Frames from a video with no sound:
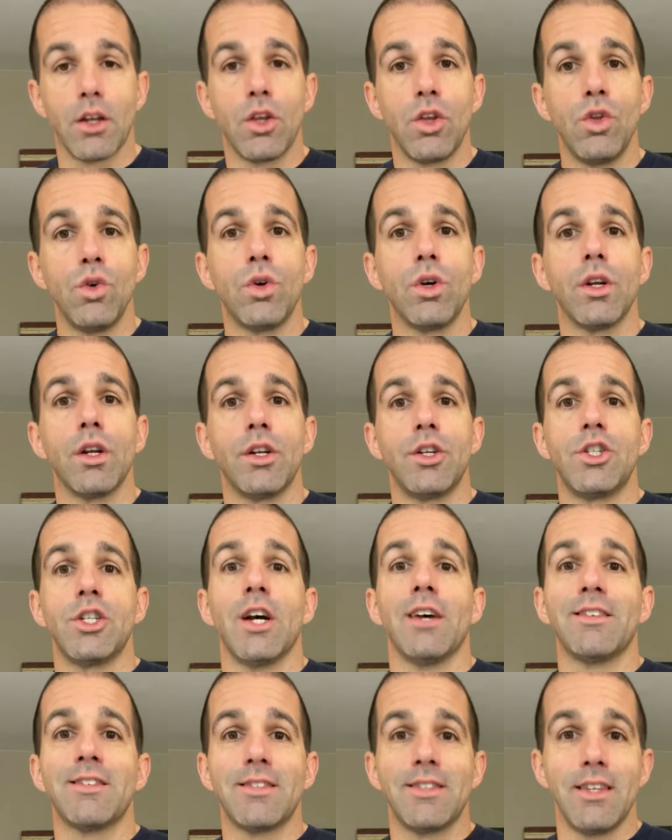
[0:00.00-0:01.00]
You could
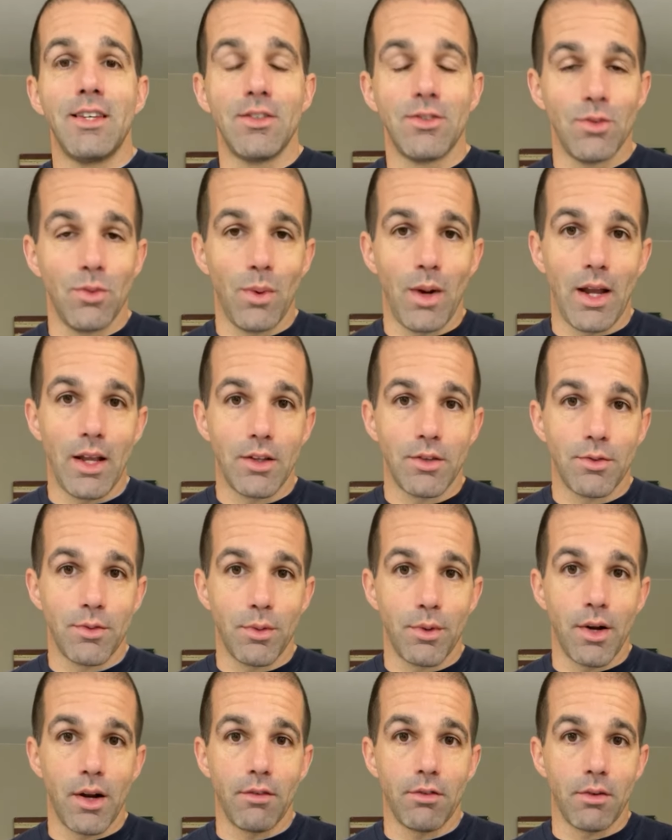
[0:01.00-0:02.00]
adjust these weights for
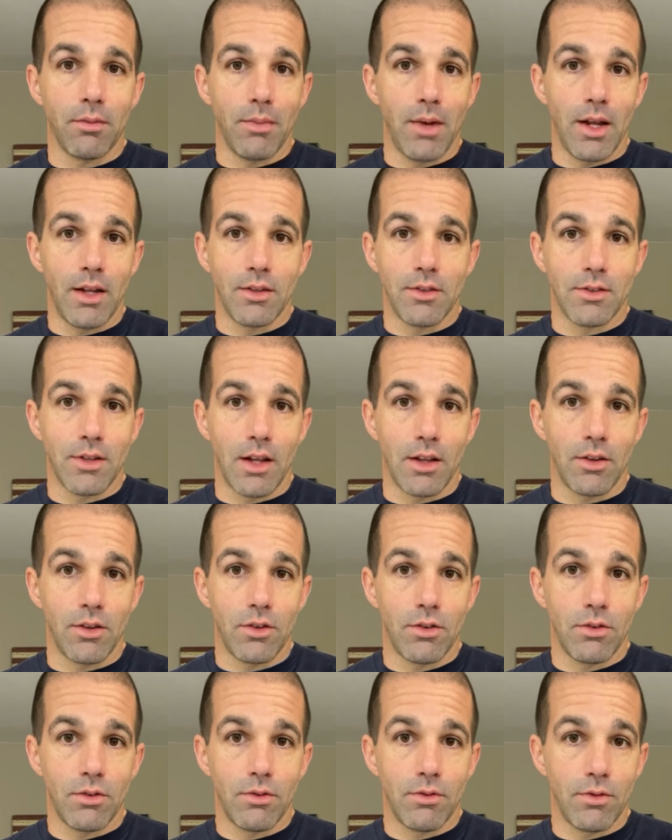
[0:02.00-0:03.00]
whatever made
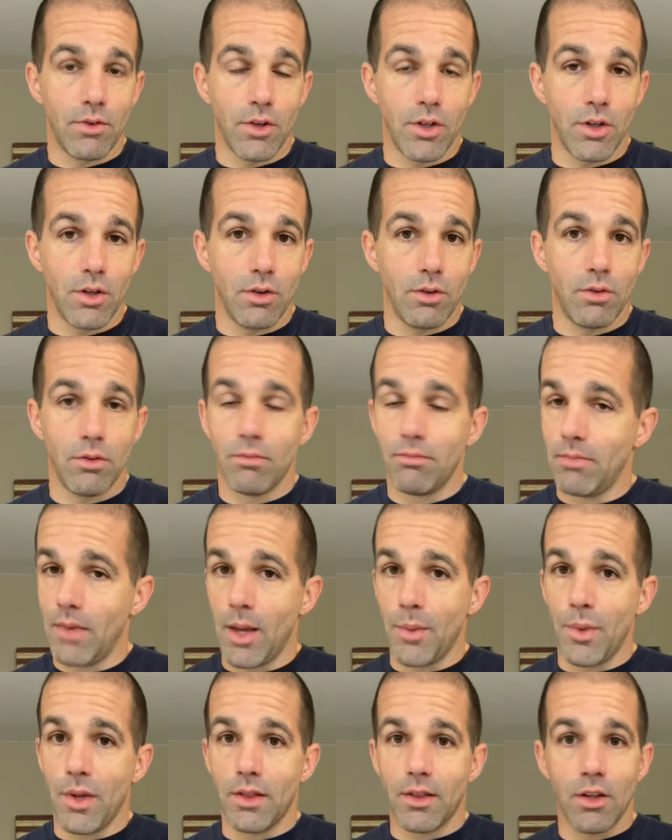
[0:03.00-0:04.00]
sense for you.
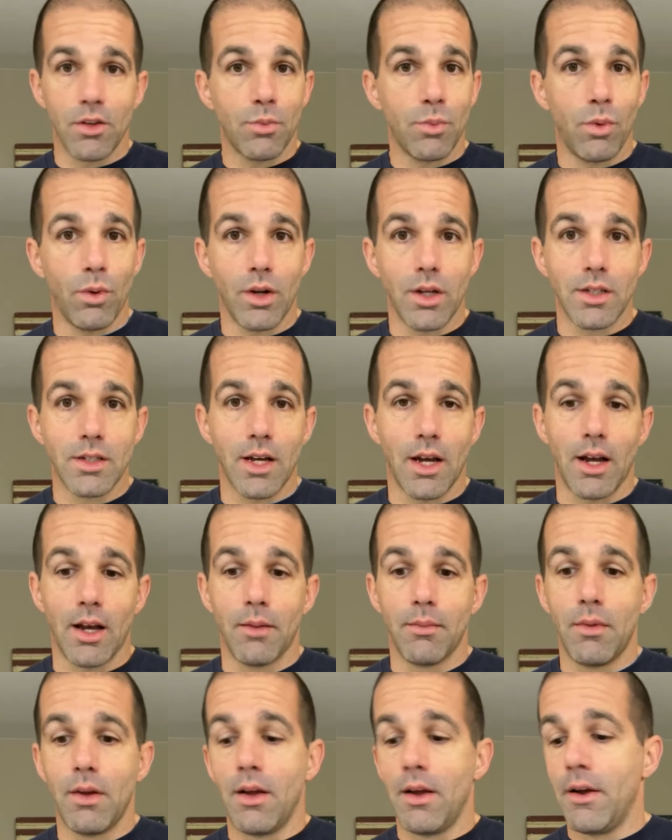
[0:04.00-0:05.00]
Maybe at this point in
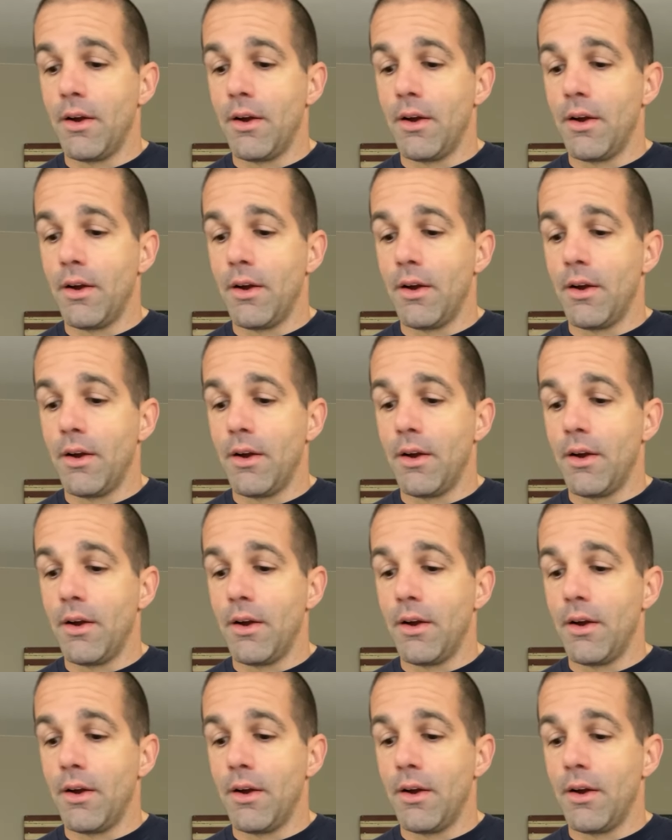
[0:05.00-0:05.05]
time,